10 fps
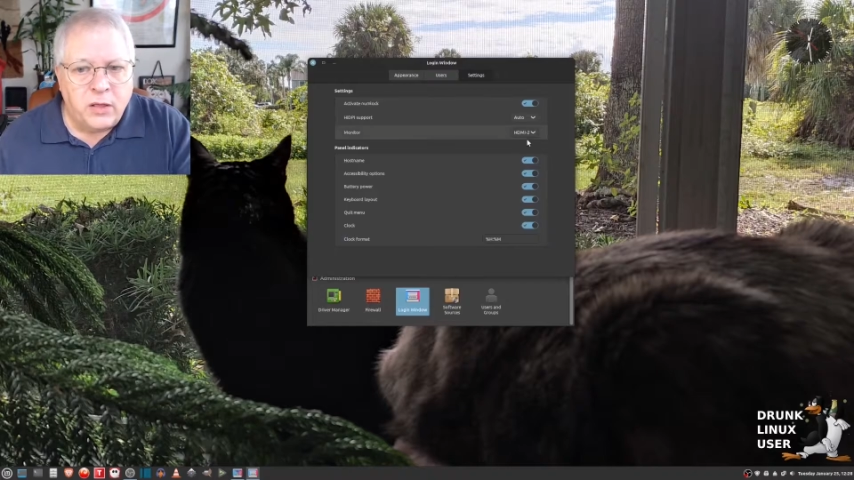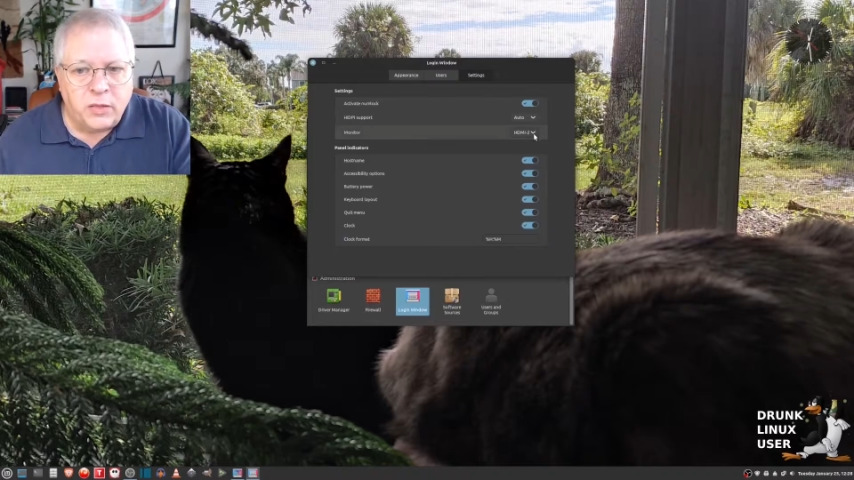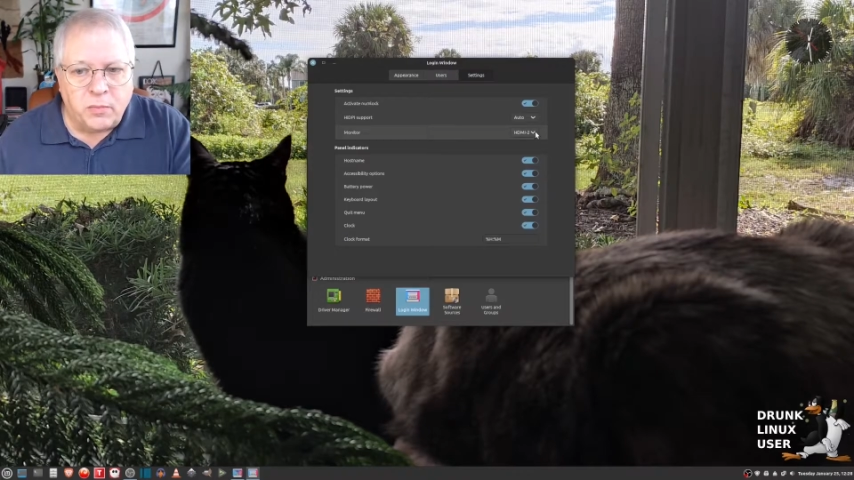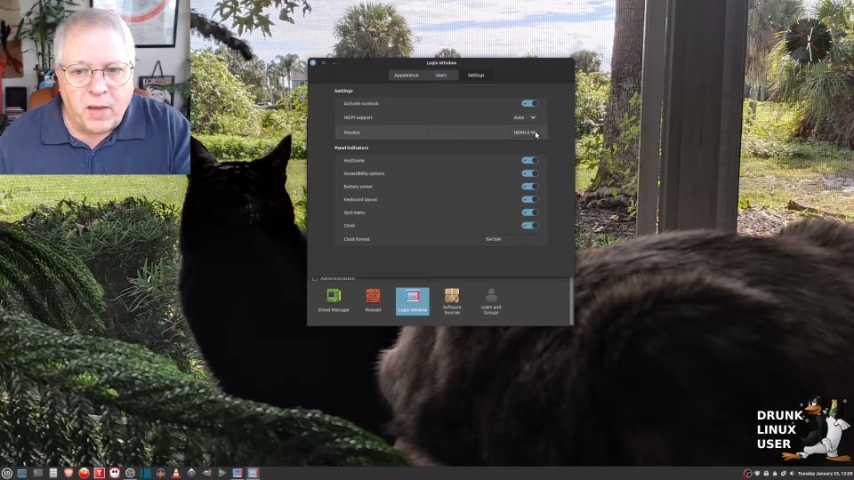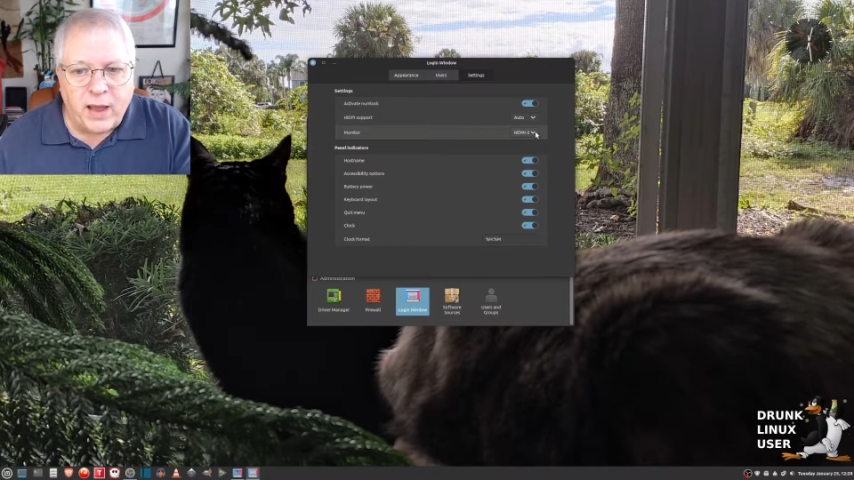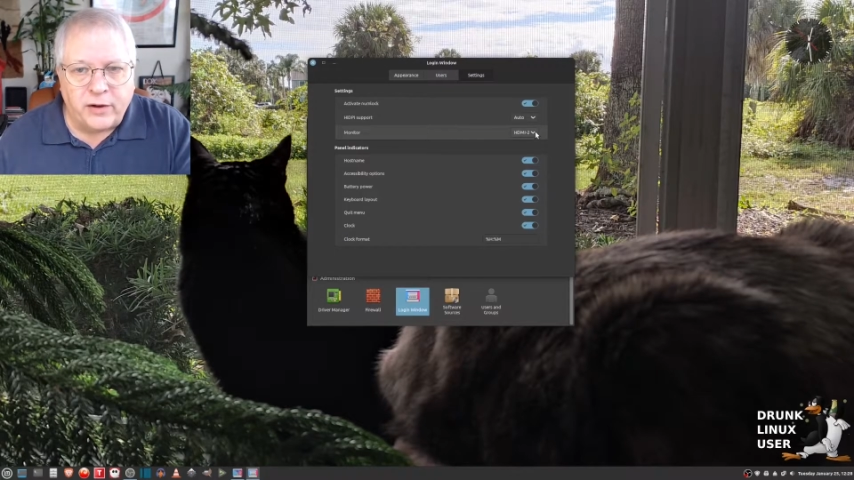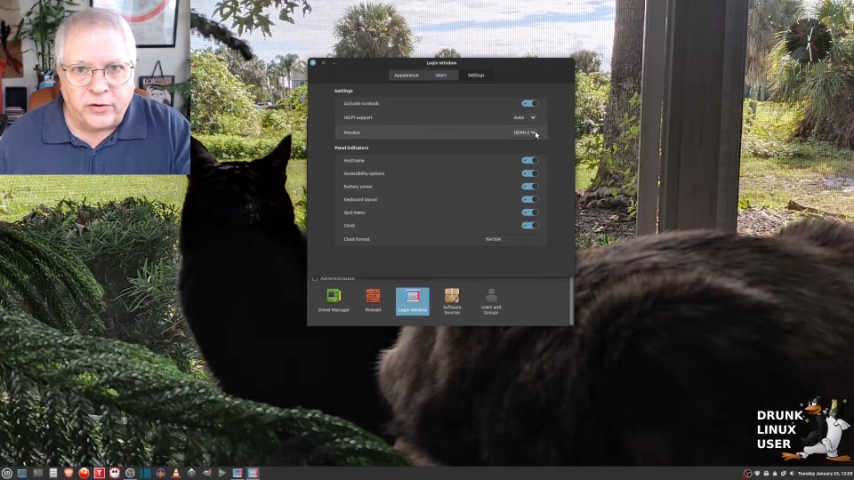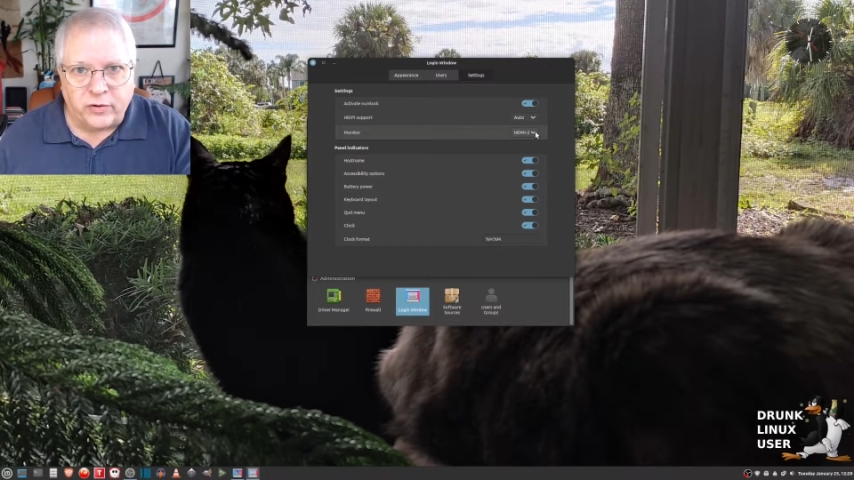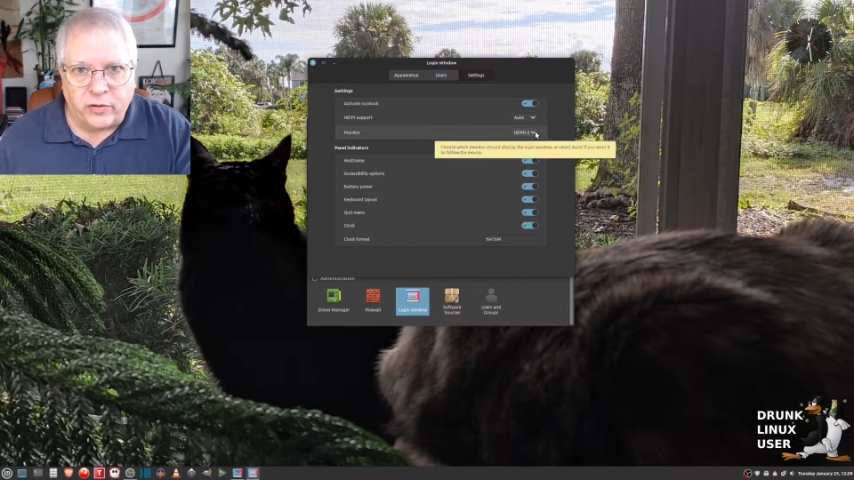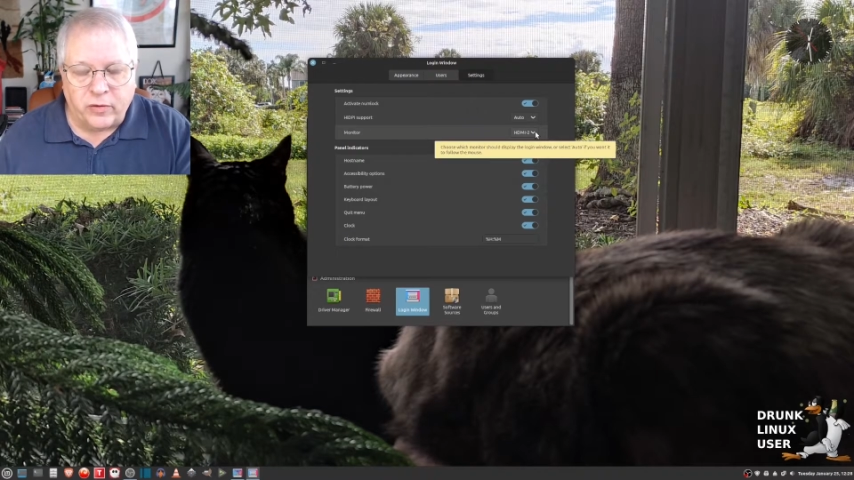The
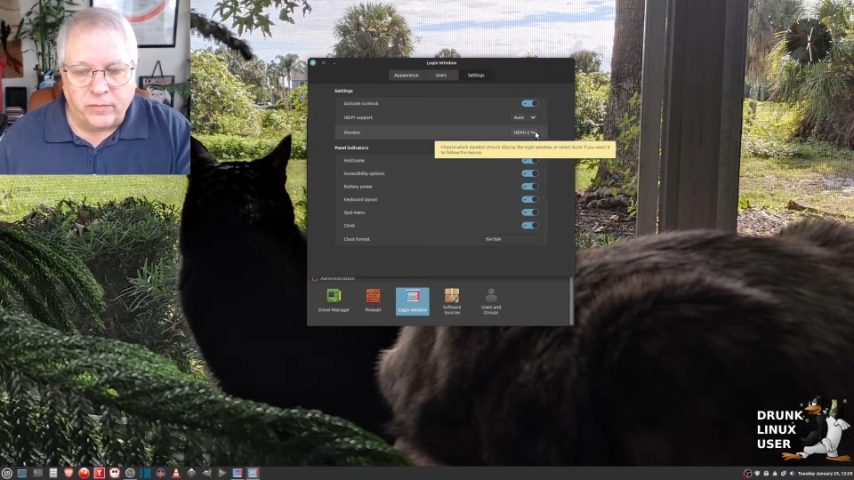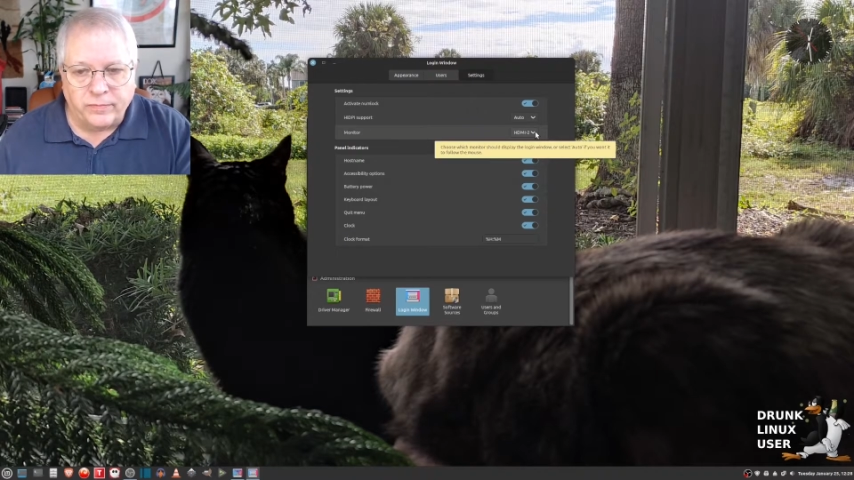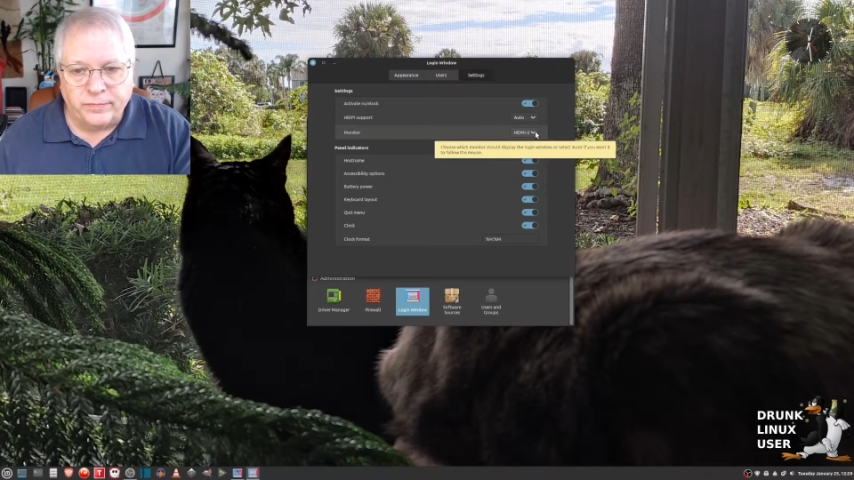monitor, though,